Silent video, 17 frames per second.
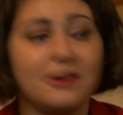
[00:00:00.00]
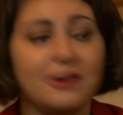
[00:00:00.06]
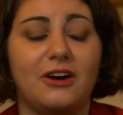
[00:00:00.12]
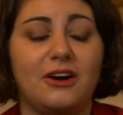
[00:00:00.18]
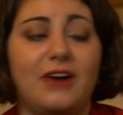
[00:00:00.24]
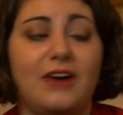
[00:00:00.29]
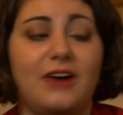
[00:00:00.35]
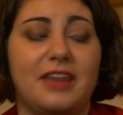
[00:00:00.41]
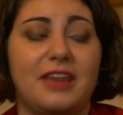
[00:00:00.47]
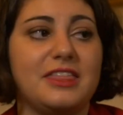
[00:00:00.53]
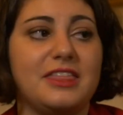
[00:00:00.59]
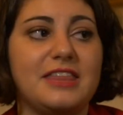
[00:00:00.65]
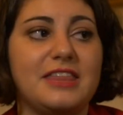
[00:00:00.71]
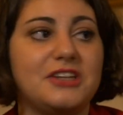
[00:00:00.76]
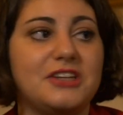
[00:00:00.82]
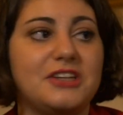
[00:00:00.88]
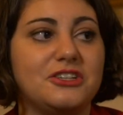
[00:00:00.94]
Oh, I
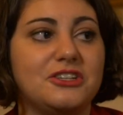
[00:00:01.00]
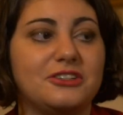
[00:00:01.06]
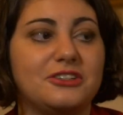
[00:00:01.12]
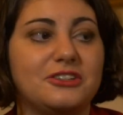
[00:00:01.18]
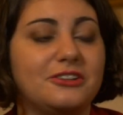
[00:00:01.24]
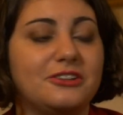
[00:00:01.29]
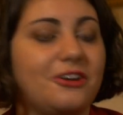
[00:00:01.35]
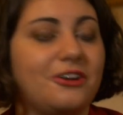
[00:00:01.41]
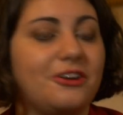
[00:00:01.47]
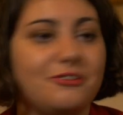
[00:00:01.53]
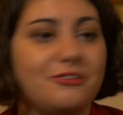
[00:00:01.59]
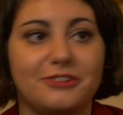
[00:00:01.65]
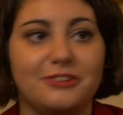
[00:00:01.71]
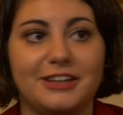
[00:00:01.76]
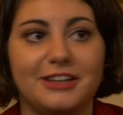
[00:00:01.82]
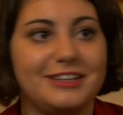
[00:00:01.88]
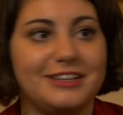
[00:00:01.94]
think they should go
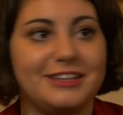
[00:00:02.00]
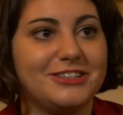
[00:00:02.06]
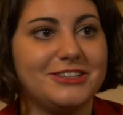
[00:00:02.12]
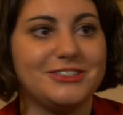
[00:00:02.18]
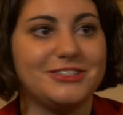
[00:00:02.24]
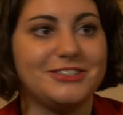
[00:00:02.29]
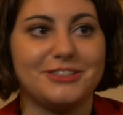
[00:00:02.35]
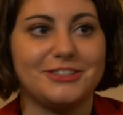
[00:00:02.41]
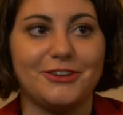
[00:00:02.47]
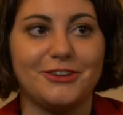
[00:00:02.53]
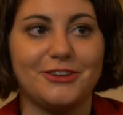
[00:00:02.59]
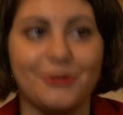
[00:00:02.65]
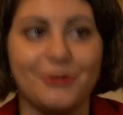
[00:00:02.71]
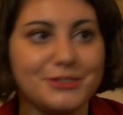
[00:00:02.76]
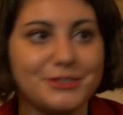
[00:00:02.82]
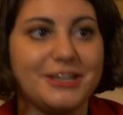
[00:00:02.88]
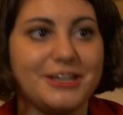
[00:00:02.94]
for it and just
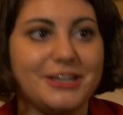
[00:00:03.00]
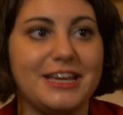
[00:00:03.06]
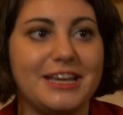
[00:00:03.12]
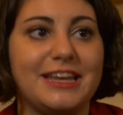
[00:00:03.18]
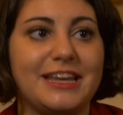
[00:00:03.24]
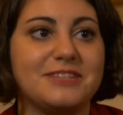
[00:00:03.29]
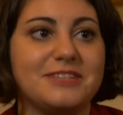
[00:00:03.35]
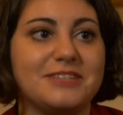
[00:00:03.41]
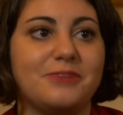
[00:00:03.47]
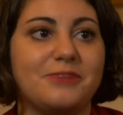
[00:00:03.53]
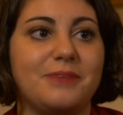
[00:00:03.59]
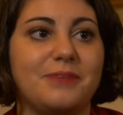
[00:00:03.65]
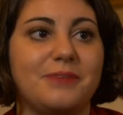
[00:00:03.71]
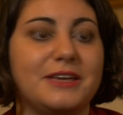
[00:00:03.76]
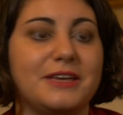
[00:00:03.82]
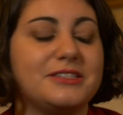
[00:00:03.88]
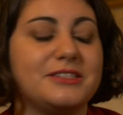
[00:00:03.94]
go study in
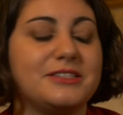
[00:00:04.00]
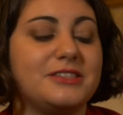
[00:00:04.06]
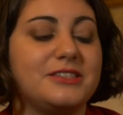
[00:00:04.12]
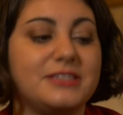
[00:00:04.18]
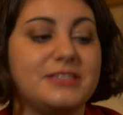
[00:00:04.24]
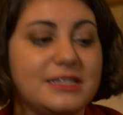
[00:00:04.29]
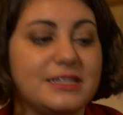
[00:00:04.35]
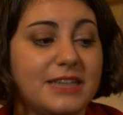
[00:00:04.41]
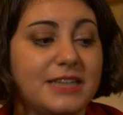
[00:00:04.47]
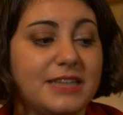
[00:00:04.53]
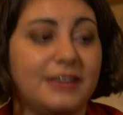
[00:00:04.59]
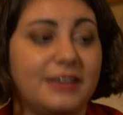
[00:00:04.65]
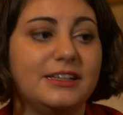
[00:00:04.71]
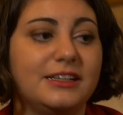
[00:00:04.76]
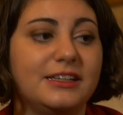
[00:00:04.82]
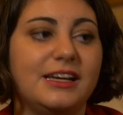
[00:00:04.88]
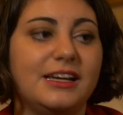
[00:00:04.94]
Edinburgh because the
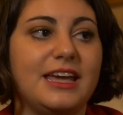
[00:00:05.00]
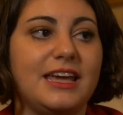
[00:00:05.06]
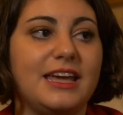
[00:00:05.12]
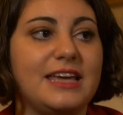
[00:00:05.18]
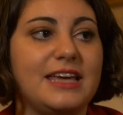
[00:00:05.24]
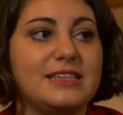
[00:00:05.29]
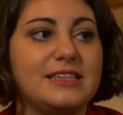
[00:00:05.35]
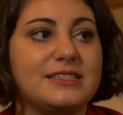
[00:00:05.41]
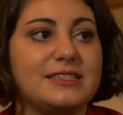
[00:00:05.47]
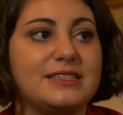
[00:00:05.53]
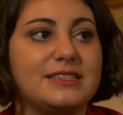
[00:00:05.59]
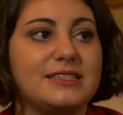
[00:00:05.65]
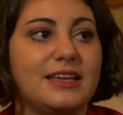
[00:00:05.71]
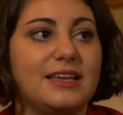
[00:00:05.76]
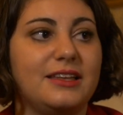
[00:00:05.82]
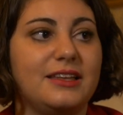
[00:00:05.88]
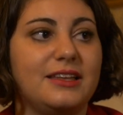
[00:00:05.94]
city
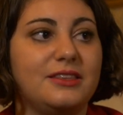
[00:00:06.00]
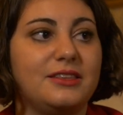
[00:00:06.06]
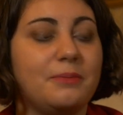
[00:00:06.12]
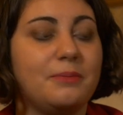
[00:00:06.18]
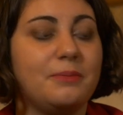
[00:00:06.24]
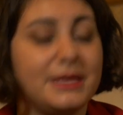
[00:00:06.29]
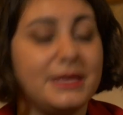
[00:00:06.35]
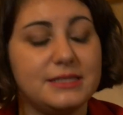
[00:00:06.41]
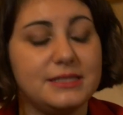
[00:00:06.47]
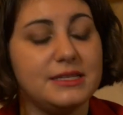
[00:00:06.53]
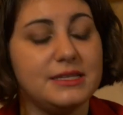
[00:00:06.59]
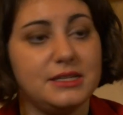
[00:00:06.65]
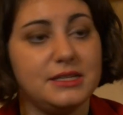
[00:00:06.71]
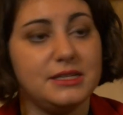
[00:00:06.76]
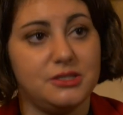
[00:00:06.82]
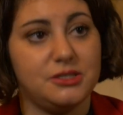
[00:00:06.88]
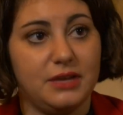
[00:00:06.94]
is the best
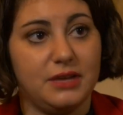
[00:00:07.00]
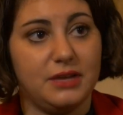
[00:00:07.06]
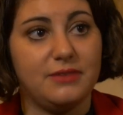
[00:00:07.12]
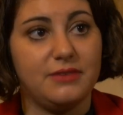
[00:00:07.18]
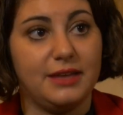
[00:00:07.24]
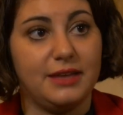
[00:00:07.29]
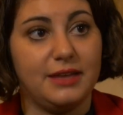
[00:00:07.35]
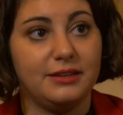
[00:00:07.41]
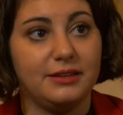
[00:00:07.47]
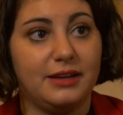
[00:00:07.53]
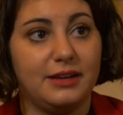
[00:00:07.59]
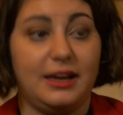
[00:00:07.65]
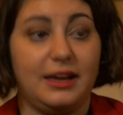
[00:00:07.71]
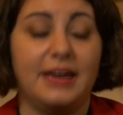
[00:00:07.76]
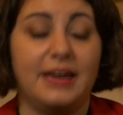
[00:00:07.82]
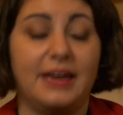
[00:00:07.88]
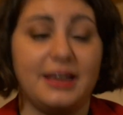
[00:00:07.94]
city to live in.
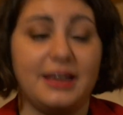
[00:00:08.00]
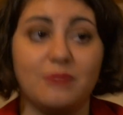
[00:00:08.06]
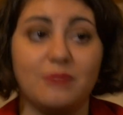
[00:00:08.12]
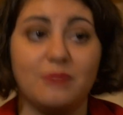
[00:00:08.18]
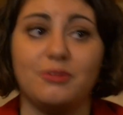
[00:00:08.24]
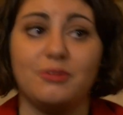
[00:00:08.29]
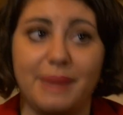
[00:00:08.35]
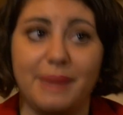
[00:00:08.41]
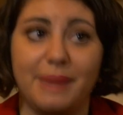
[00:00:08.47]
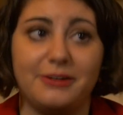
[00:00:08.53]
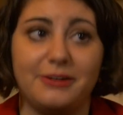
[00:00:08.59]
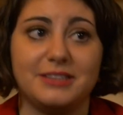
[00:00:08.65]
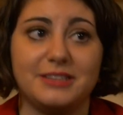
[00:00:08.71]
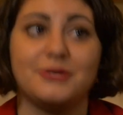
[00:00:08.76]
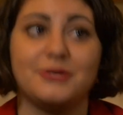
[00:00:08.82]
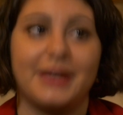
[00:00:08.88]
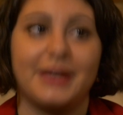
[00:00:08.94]
And I come from
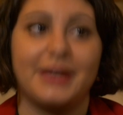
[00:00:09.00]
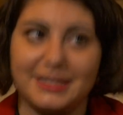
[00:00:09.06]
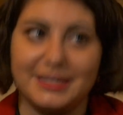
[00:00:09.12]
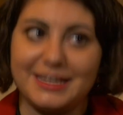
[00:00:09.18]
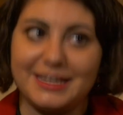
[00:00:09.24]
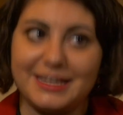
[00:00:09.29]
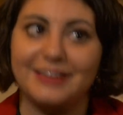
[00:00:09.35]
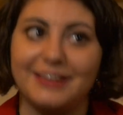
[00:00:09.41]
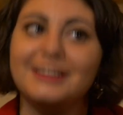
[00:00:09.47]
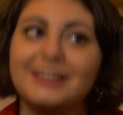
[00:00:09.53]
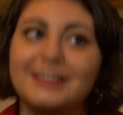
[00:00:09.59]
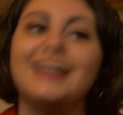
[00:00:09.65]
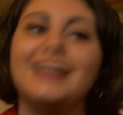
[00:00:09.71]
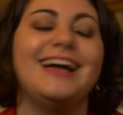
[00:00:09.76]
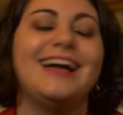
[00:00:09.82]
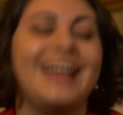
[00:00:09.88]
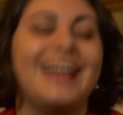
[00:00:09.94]
Paris, so I can tell.
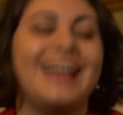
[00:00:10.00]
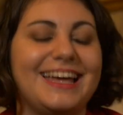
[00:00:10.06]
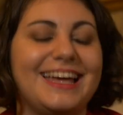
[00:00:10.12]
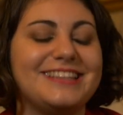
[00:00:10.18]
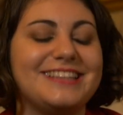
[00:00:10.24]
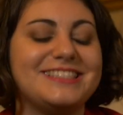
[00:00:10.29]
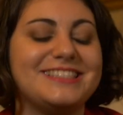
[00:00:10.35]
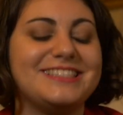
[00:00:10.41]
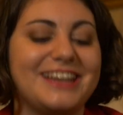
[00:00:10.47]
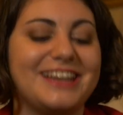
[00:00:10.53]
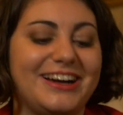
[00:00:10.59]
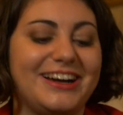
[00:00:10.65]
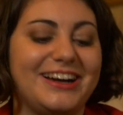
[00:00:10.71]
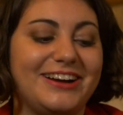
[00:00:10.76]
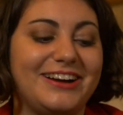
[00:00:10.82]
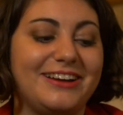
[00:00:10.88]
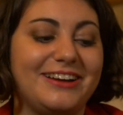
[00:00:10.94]
And
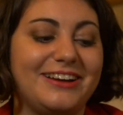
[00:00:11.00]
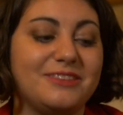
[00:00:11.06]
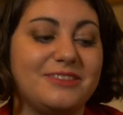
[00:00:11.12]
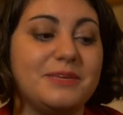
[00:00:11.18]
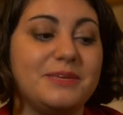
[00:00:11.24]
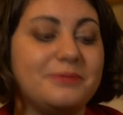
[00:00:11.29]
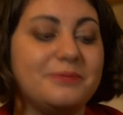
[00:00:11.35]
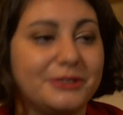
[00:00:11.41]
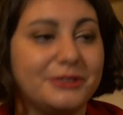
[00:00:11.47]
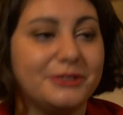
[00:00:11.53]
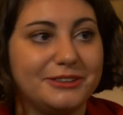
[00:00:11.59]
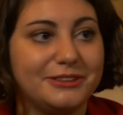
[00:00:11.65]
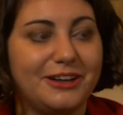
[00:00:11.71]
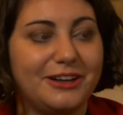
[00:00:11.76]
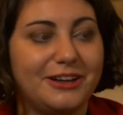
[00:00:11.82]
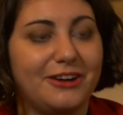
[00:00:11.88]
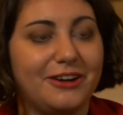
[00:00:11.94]
the
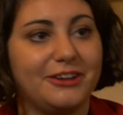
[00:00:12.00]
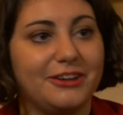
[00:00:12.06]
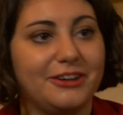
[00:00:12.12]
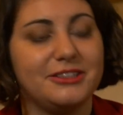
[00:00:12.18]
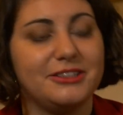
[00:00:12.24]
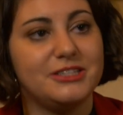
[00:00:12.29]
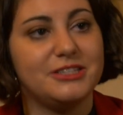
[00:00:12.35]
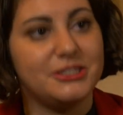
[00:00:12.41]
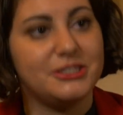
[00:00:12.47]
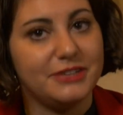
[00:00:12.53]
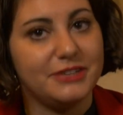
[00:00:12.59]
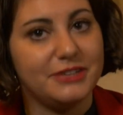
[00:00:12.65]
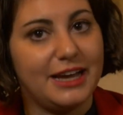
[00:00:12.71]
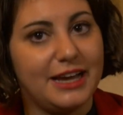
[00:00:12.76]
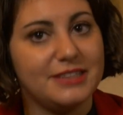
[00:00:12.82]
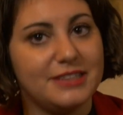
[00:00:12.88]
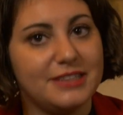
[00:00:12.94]
people are
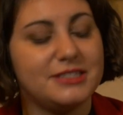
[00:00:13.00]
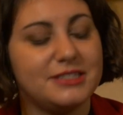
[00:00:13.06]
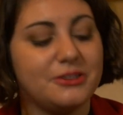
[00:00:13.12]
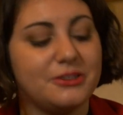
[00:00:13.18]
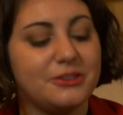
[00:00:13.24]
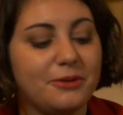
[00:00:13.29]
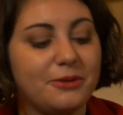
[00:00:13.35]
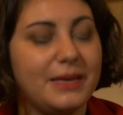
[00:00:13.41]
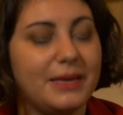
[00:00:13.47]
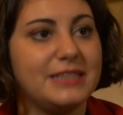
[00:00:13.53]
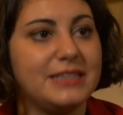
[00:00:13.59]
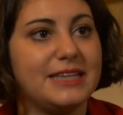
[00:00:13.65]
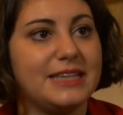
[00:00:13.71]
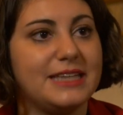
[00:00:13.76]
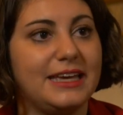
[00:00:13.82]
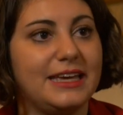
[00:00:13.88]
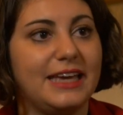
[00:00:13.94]
so nice, so
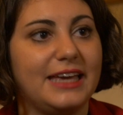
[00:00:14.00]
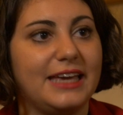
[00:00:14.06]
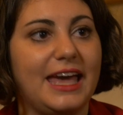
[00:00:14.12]
amazing.